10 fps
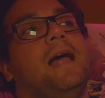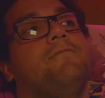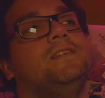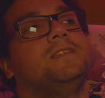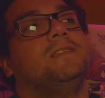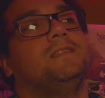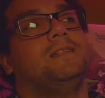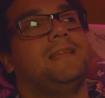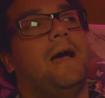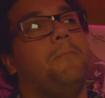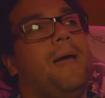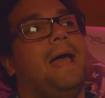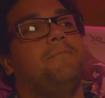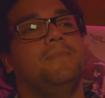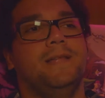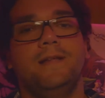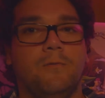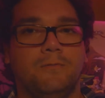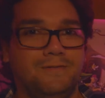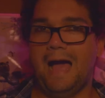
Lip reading: have this down pat, but they don't.